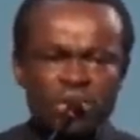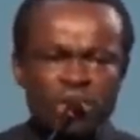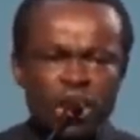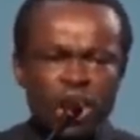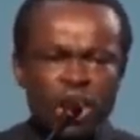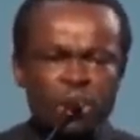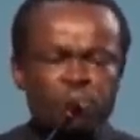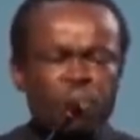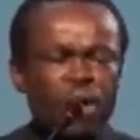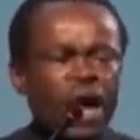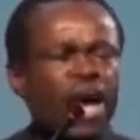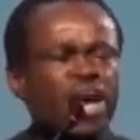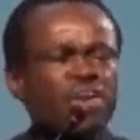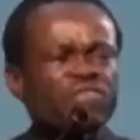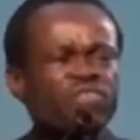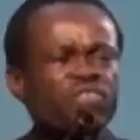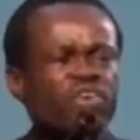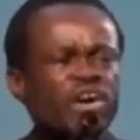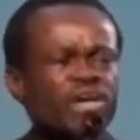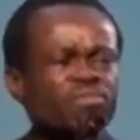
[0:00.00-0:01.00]
and buy
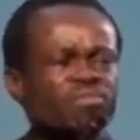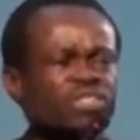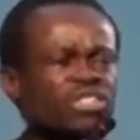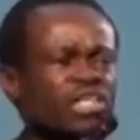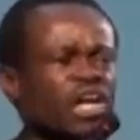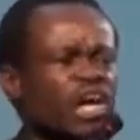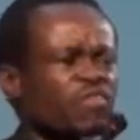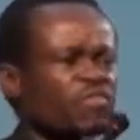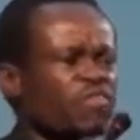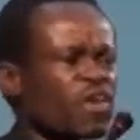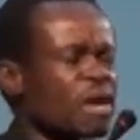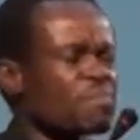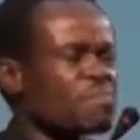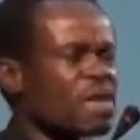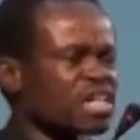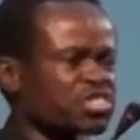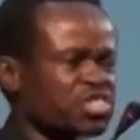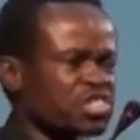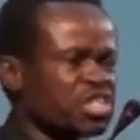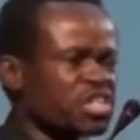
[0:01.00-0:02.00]
for himself a
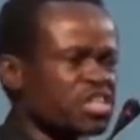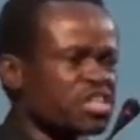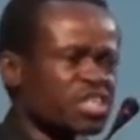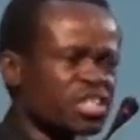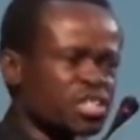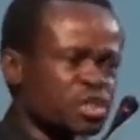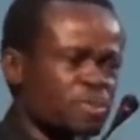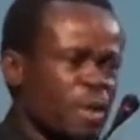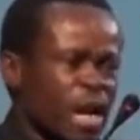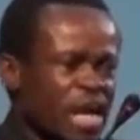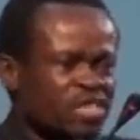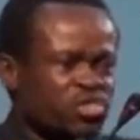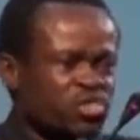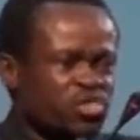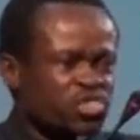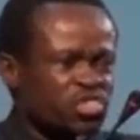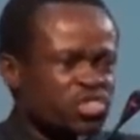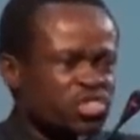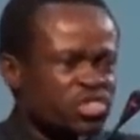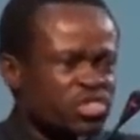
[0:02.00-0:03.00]
Mercedes
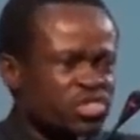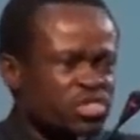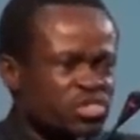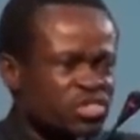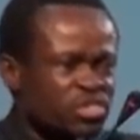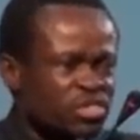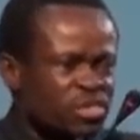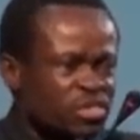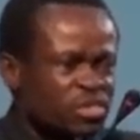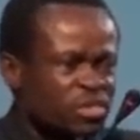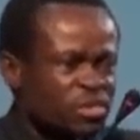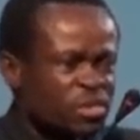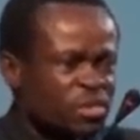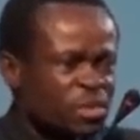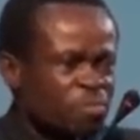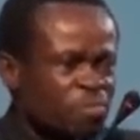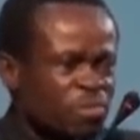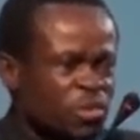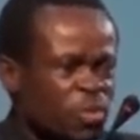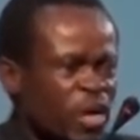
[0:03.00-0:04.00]
Benz.
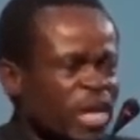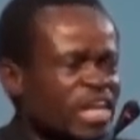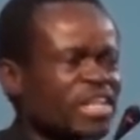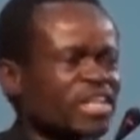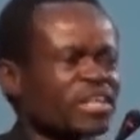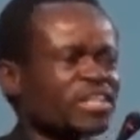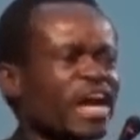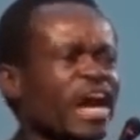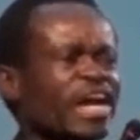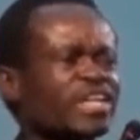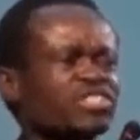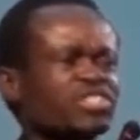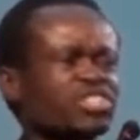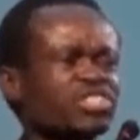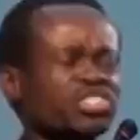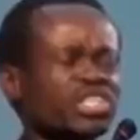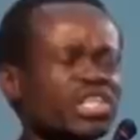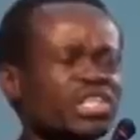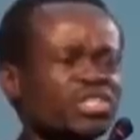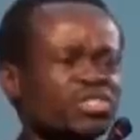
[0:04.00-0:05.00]
When he
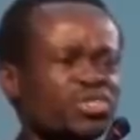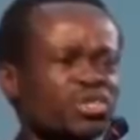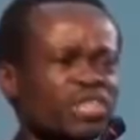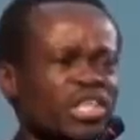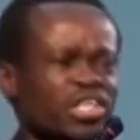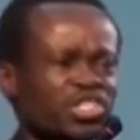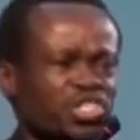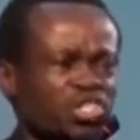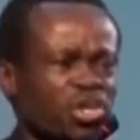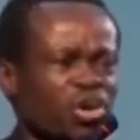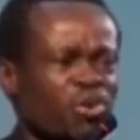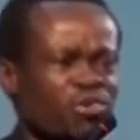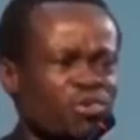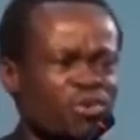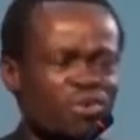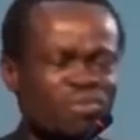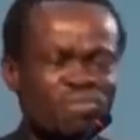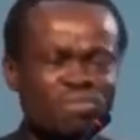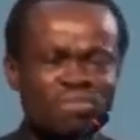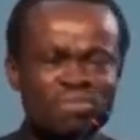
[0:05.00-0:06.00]
gets into the
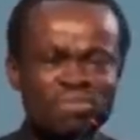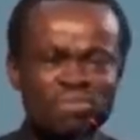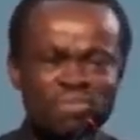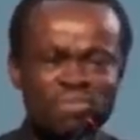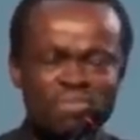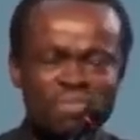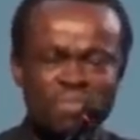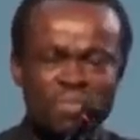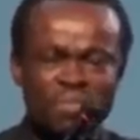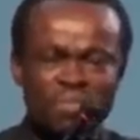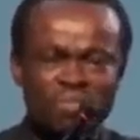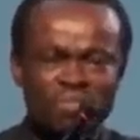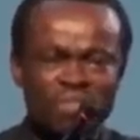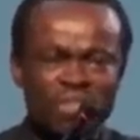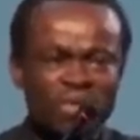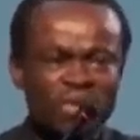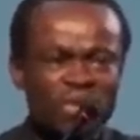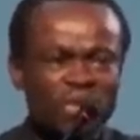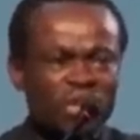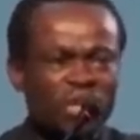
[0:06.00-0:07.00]
showroom,
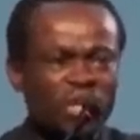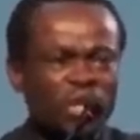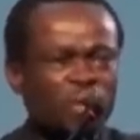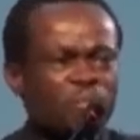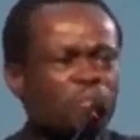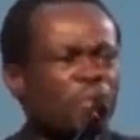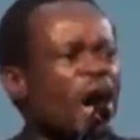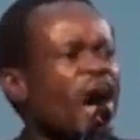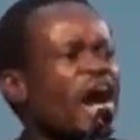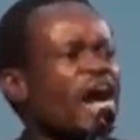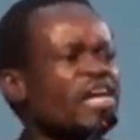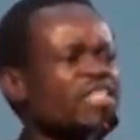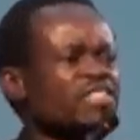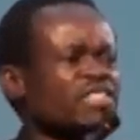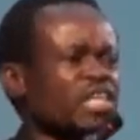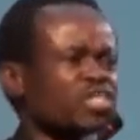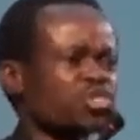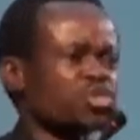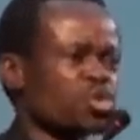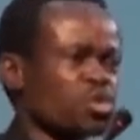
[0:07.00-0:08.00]
he
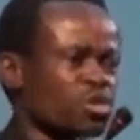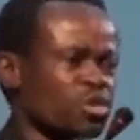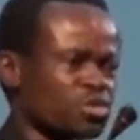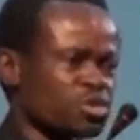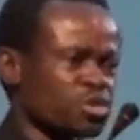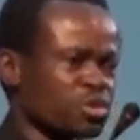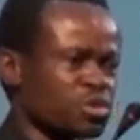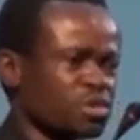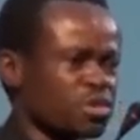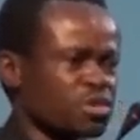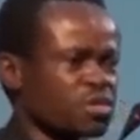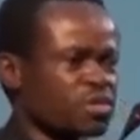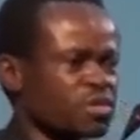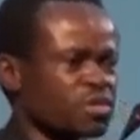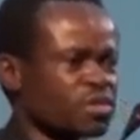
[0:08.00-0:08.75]
buys a tuk-tuk.